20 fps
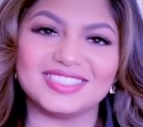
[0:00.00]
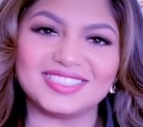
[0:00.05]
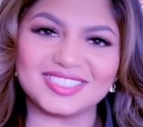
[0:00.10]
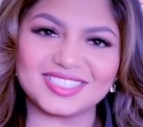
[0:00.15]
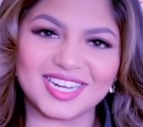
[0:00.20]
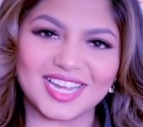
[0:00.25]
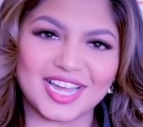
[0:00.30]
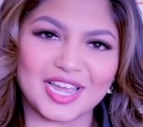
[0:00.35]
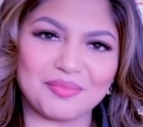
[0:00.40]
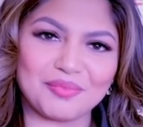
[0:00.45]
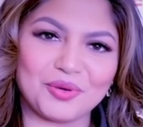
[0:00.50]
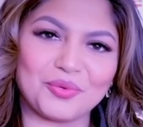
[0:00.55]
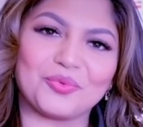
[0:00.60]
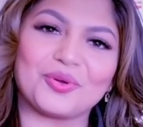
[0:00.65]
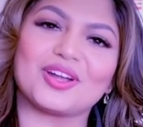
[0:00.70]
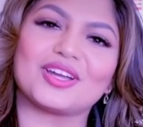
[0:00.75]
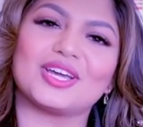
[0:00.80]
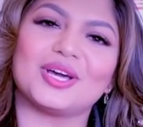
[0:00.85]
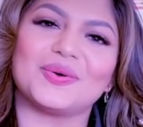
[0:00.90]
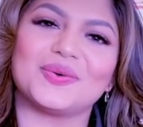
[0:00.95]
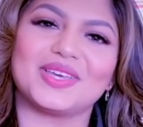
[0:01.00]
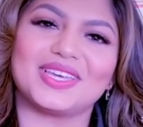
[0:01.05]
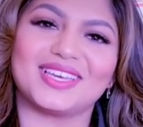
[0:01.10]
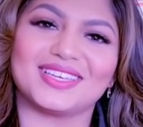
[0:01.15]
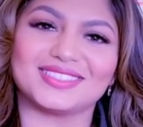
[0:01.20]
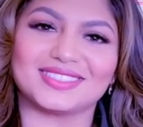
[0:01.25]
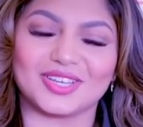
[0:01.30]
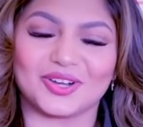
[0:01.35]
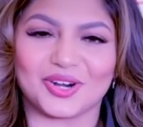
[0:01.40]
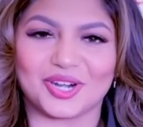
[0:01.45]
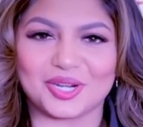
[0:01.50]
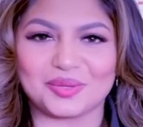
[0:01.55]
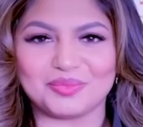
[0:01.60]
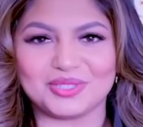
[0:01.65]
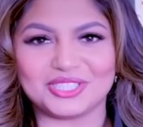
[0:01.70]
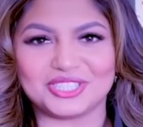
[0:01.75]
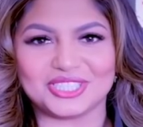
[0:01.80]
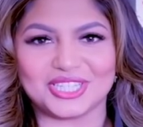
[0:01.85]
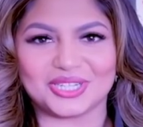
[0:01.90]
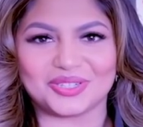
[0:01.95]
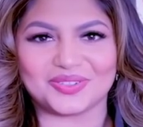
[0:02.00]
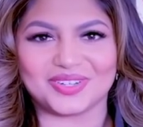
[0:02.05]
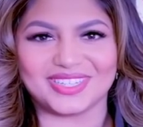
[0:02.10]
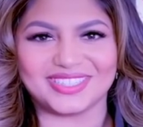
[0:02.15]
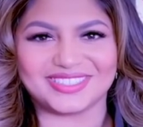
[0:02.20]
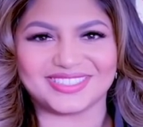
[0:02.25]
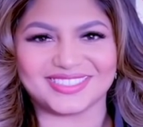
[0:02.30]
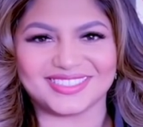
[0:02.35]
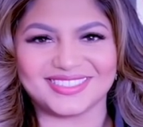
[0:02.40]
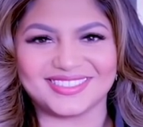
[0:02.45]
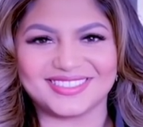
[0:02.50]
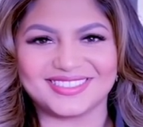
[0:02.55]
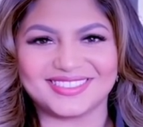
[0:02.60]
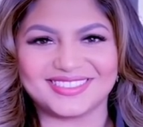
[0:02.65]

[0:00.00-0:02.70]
This time, we're going as the Artemis generation.